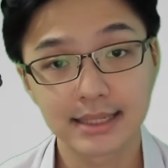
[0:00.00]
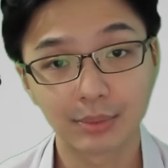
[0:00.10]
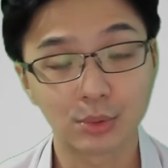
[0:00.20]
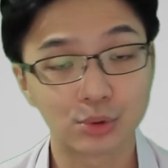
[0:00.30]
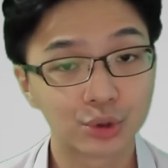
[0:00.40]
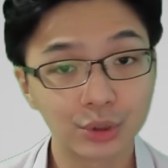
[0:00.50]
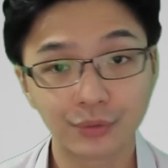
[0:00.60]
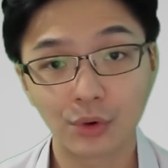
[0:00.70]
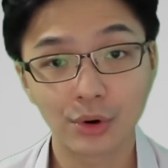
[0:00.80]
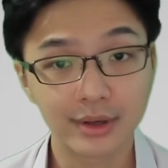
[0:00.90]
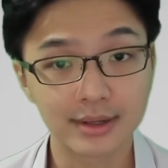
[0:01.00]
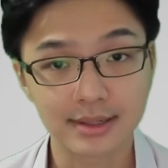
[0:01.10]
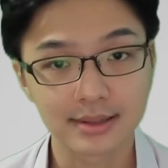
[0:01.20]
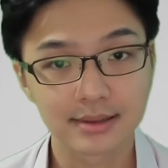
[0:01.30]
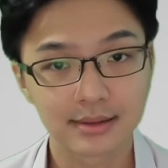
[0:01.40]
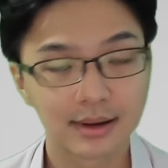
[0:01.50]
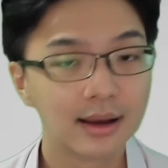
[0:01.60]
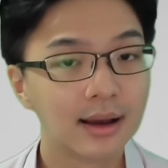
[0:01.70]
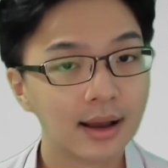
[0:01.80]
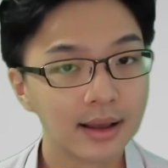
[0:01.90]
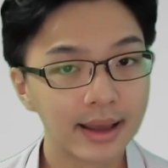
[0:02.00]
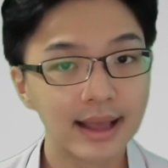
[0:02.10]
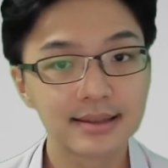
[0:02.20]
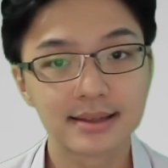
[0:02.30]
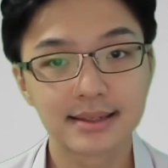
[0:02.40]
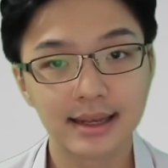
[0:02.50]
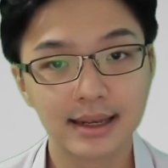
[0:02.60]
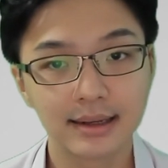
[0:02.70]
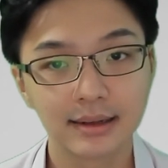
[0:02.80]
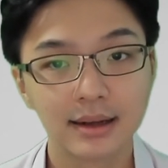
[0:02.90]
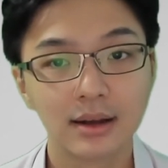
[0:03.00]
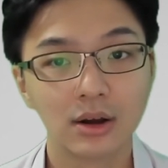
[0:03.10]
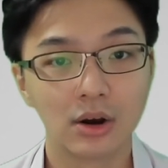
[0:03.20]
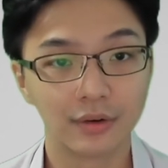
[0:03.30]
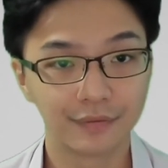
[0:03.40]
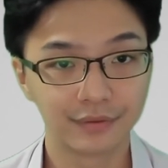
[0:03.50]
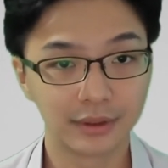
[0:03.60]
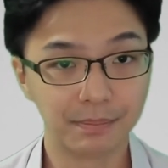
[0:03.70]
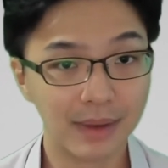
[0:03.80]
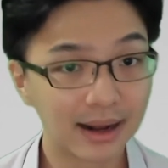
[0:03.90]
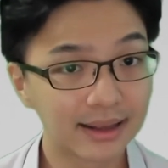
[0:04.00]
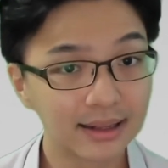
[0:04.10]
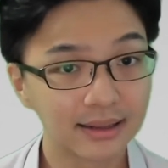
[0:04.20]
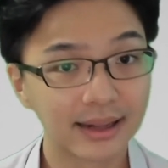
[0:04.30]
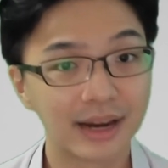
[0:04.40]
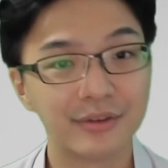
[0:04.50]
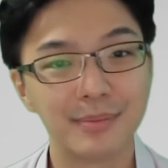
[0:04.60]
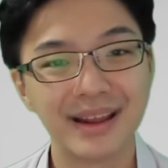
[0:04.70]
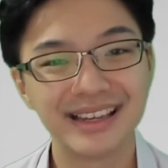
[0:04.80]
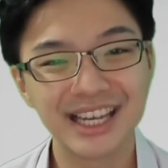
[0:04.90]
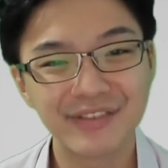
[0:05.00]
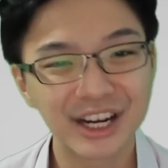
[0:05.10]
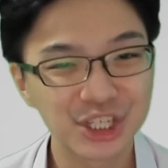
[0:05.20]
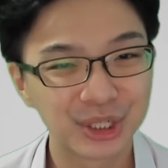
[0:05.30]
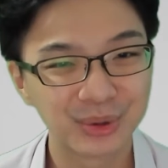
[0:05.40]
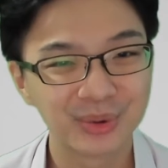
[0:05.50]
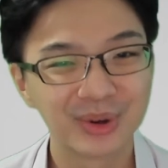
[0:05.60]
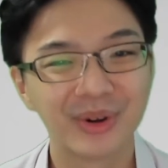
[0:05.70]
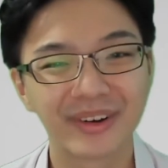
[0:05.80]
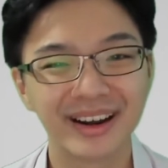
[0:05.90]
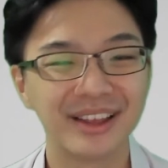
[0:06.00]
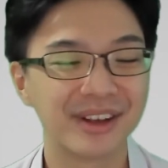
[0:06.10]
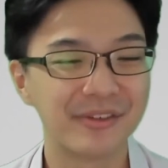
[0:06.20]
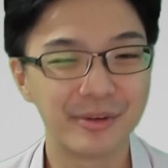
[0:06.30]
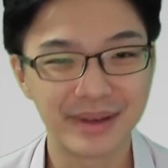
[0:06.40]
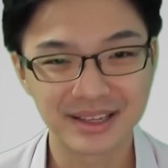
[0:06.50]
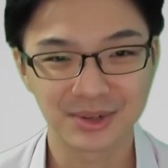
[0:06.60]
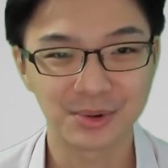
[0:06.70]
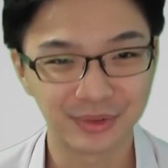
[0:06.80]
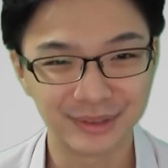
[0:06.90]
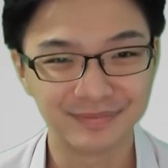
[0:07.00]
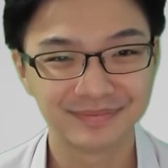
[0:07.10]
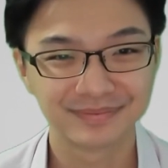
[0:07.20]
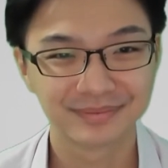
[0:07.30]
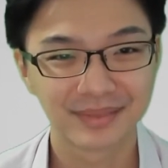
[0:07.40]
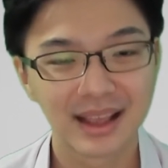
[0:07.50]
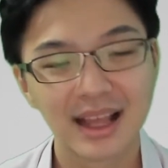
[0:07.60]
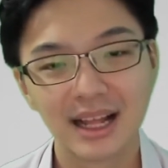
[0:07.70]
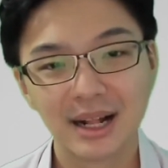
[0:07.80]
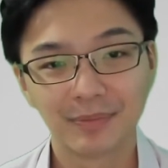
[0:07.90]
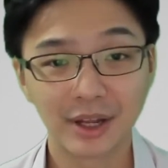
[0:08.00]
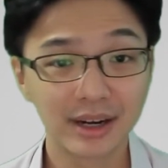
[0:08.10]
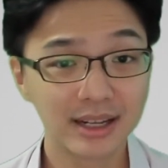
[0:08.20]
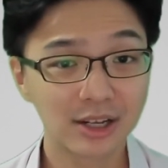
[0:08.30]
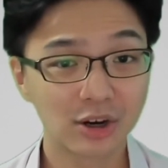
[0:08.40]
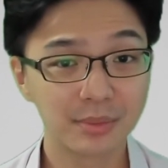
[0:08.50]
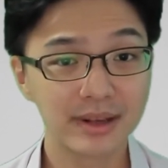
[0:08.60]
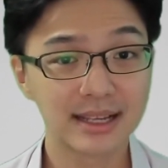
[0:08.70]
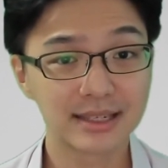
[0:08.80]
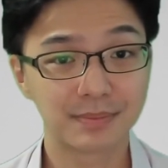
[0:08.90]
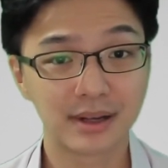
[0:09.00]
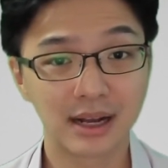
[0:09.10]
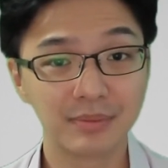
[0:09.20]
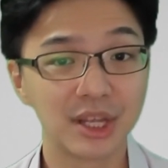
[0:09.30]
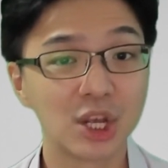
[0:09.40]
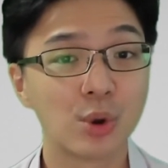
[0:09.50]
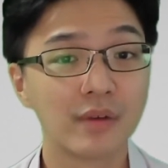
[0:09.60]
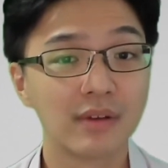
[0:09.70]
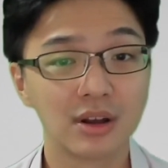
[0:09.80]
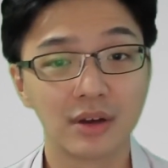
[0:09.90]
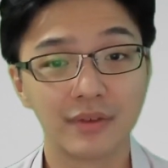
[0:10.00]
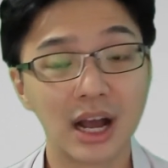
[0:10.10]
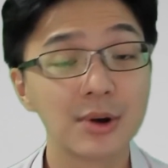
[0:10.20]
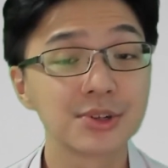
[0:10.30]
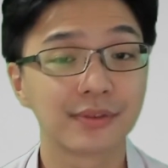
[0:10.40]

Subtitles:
up to 3 to 4 years. Hence the saying, of the market can remain irrational longer than it can remain solvent. Now that the economy has become the equivalent of a house of